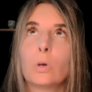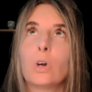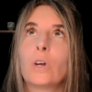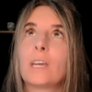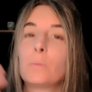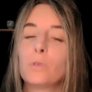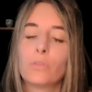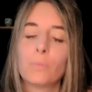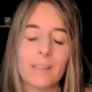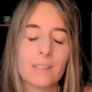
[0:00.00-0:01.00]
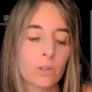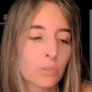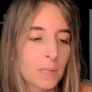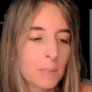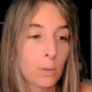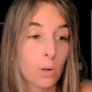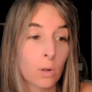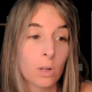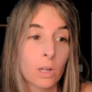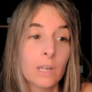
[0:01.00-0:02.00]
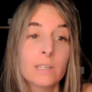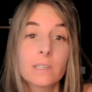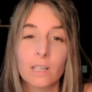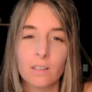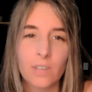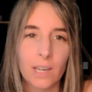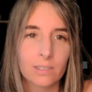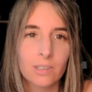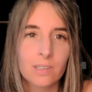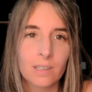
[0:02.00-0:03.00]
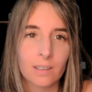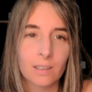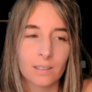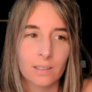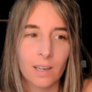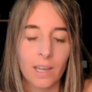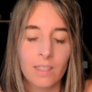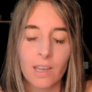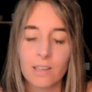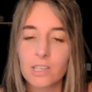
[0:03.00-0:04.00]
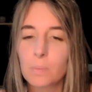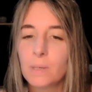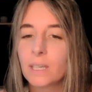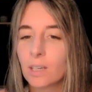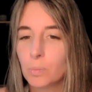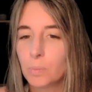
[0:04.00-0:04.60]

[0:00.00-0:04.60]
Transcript: growing movement of people self-diagnosing and then speaking on